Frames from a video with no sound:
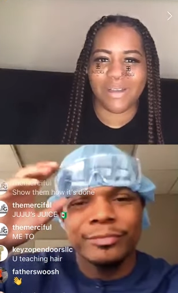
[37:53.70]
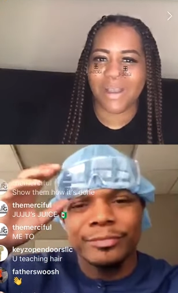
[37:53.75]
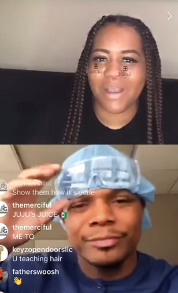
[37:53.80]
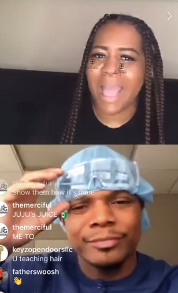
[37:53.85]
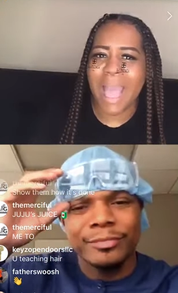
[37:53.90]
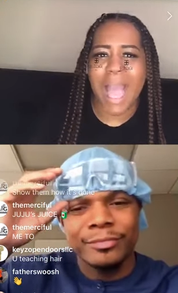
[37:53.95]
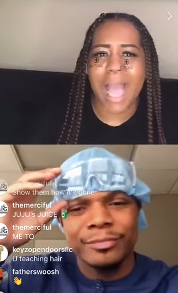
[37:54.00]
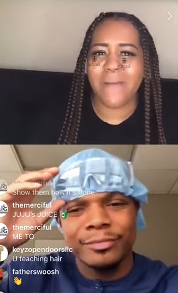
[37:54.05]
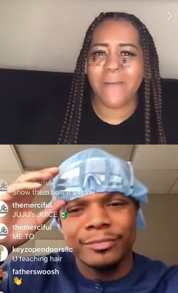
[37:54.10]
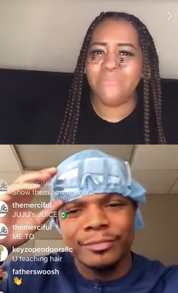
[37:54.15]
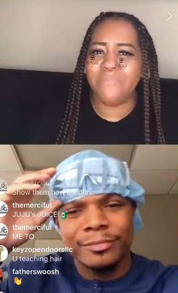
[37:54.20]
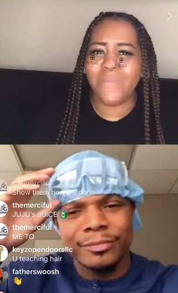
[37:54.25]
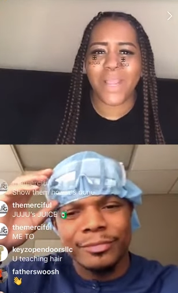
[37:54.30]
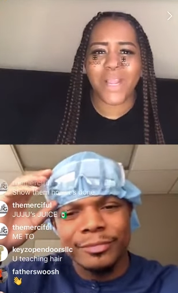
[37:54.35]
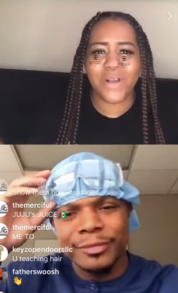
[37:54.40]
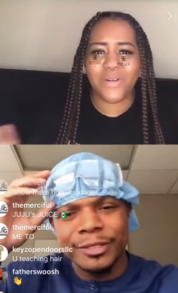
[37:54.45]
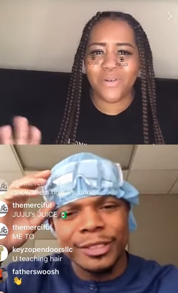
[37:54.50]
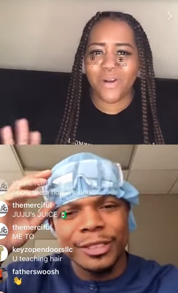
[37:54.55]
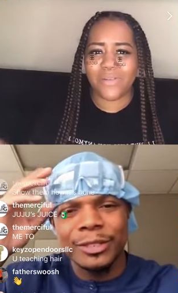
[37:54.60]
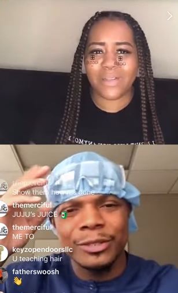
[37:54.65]
Speaker 1: I've been
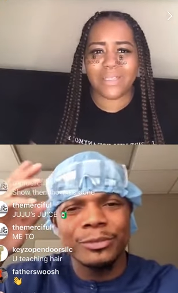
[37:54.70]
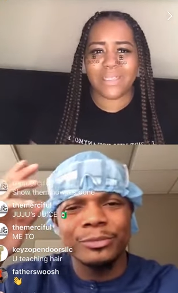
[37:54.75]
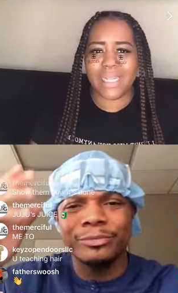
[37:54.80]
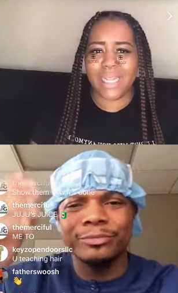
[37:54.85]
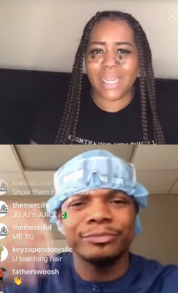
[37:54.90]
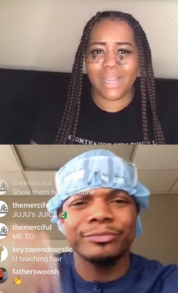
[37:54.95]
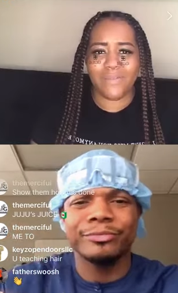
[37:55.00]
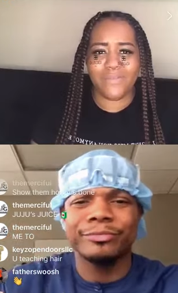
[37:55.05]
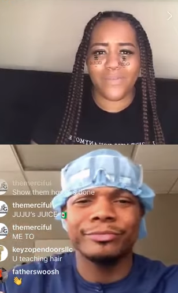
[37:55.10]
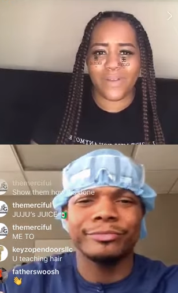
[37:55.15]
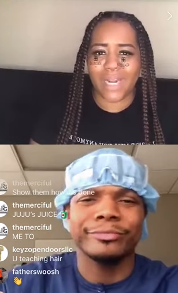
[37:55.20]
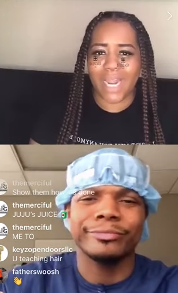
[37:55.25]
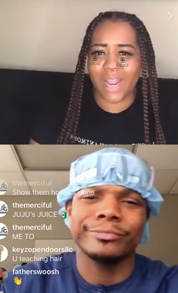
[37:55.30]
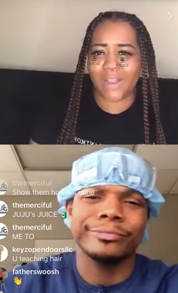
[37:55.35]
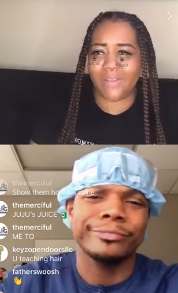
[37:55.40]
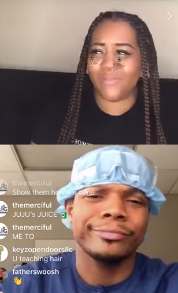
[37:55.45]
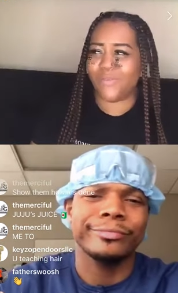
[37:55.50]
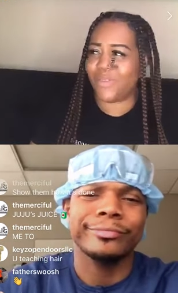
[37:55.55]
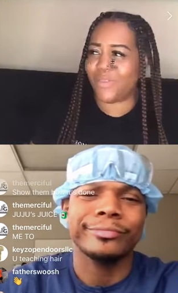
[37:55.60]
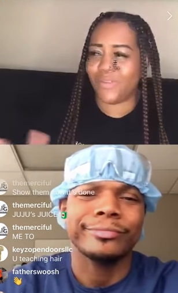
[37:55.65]
quarantined for like
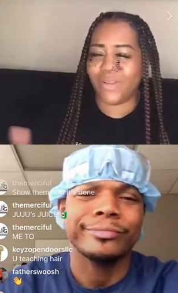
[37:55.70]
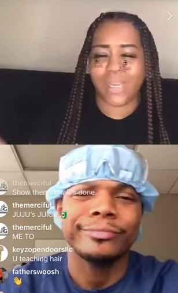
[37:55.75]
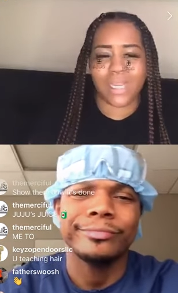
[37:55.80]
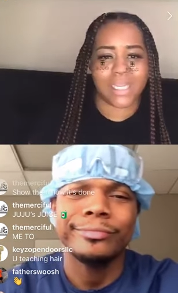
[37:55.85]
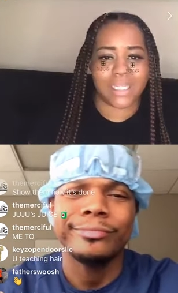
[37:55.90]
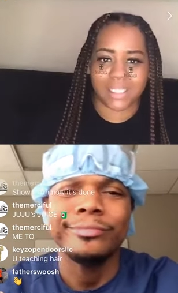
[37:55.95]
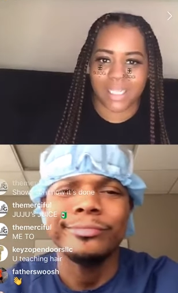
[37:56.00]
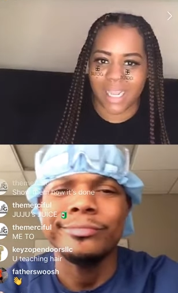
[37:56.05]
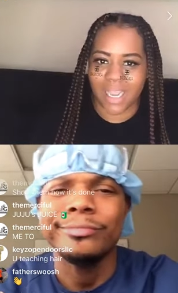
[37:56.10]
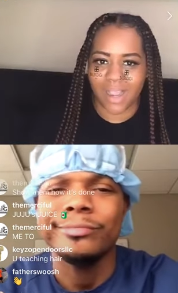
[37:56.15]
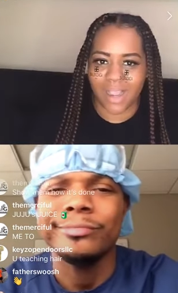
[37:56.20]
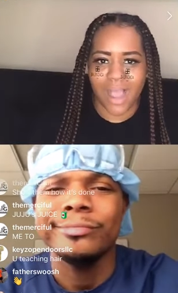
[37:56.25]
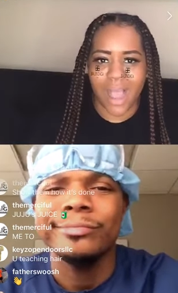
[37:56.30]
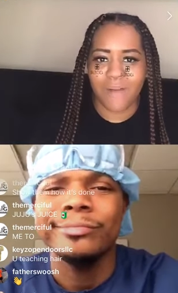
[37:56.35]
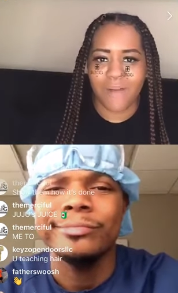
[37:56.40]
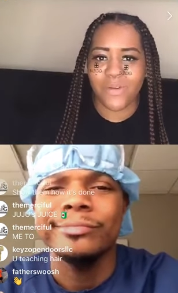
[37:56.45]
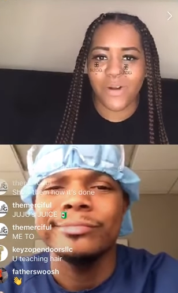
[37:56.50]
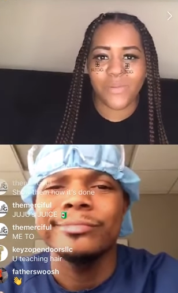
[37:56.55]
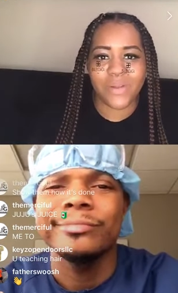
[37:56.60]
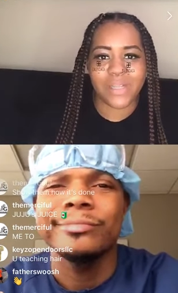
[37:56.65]
three years now. I'm
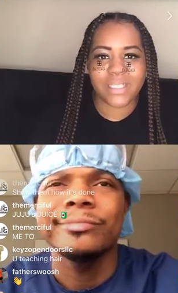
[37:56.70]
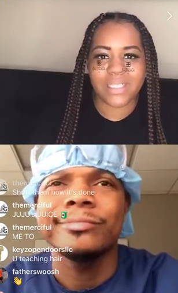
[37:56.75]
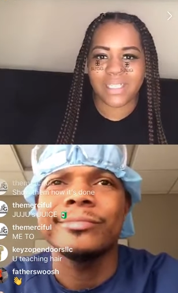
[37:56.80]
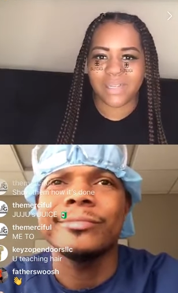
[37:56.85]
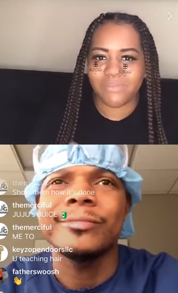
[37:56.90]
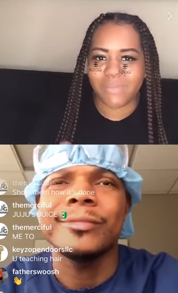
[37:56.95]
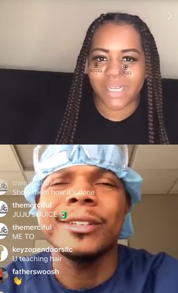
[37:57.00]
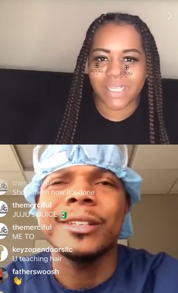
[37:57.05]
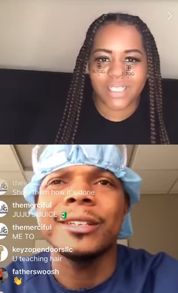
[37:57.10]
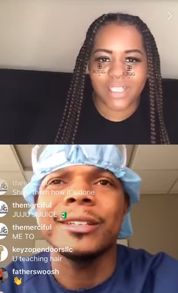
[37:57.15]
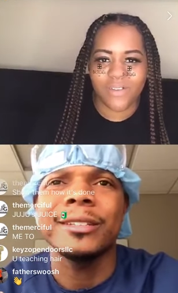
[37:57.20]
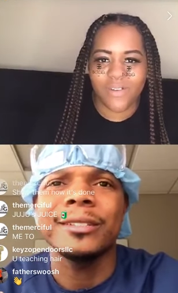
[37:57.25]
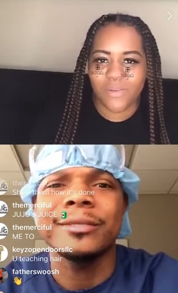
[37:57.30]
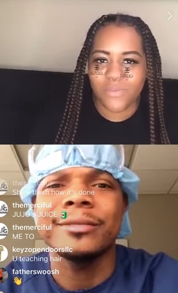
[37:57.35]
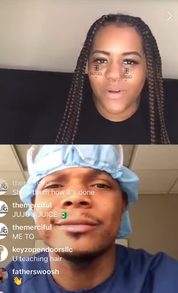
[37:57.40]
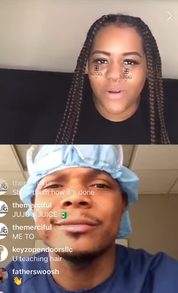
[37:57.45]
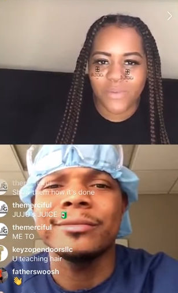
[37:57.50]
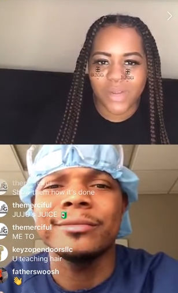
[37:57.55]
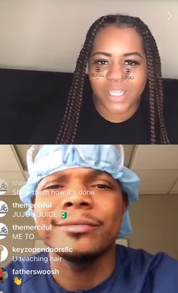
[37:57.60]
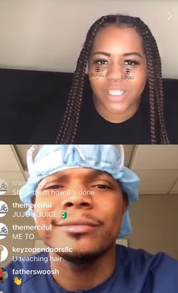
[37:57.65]
always to myself. Yeah. I'm
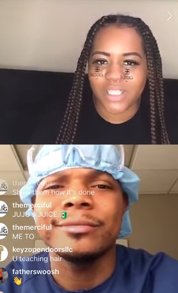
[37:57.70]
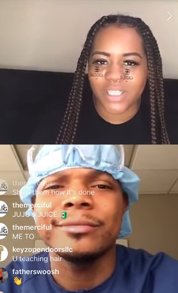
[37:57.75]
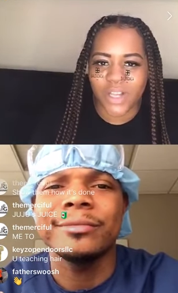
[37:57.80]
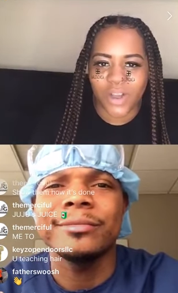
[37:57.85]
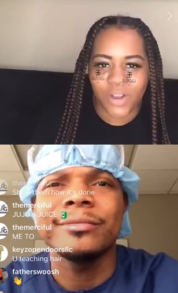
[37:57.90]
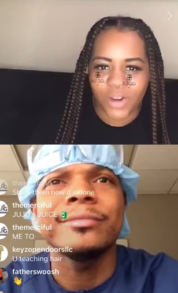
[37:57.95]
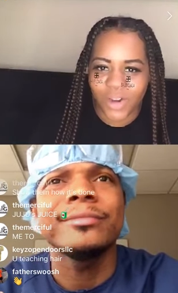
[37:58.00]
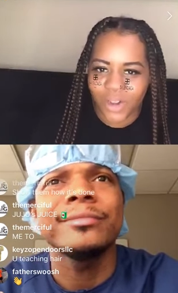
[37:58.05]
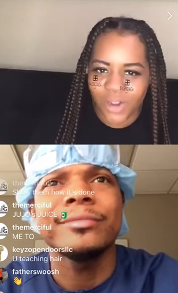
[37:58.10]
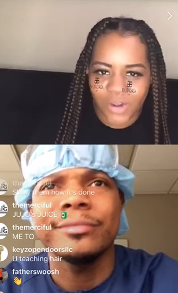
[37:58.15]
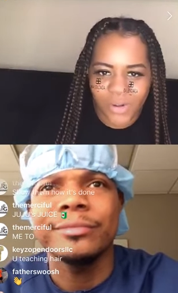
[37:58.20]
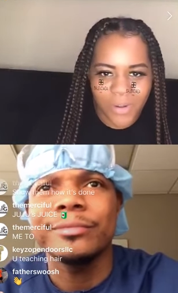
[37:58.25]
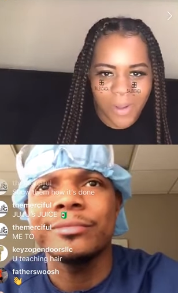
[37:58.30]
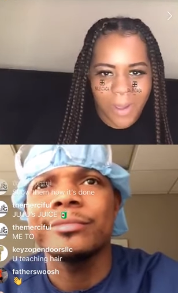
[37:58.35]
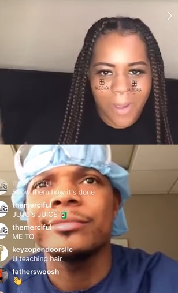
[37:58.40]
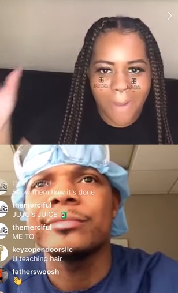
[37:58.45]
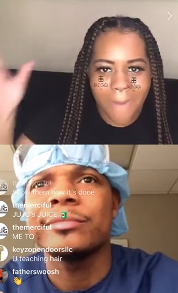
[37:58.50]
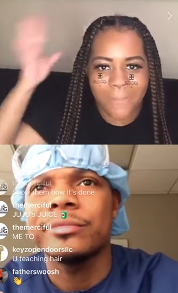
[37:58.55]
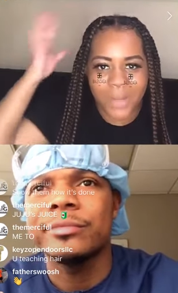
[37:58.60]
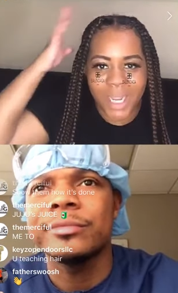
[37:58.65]
always dolo,
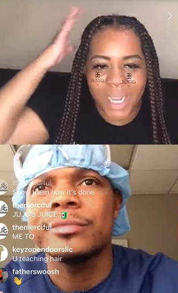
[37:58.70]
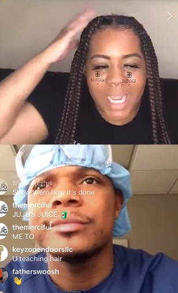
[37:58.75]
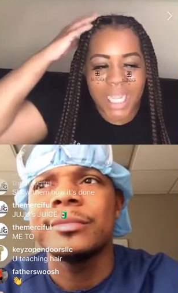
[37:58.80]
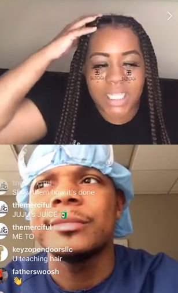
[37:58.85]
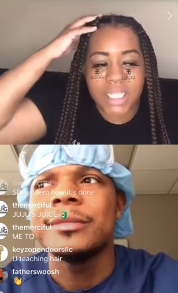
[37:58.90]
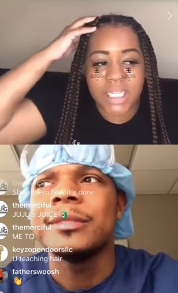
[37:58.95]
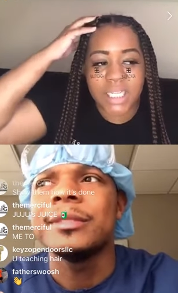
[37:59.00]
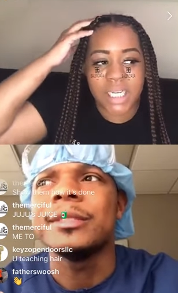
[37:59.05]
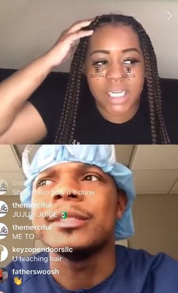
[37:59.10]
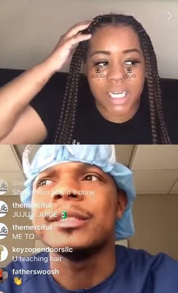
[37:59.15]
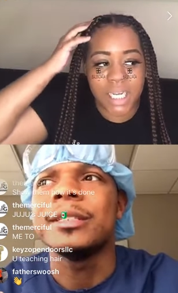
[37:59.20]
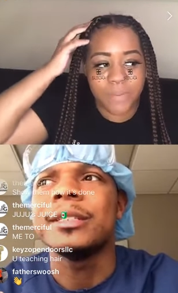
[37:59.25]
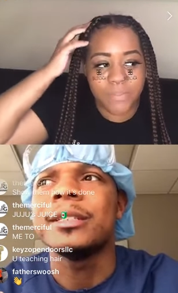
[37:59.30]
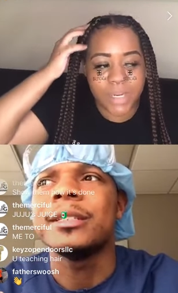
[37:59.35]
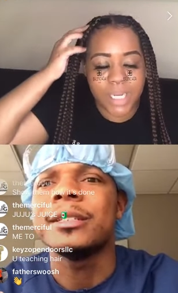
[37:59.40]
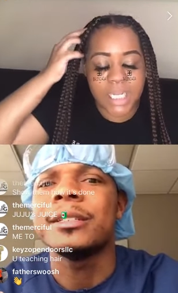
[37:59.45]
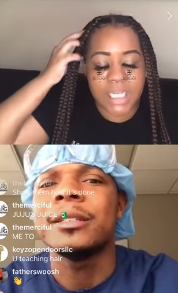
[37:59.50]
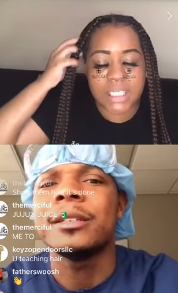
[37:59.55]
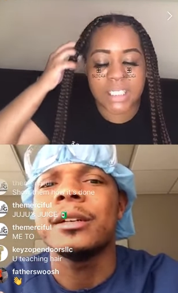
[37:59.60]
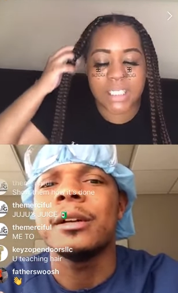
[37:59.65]
but it's good
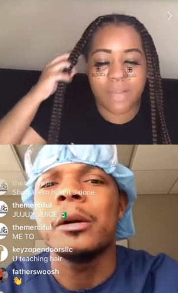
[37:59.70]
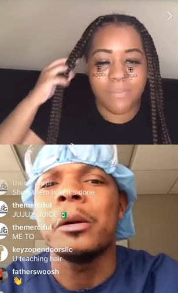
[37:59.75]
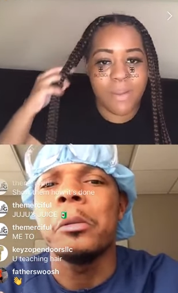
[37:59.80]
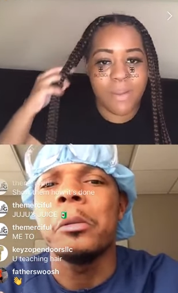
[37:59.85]
because some people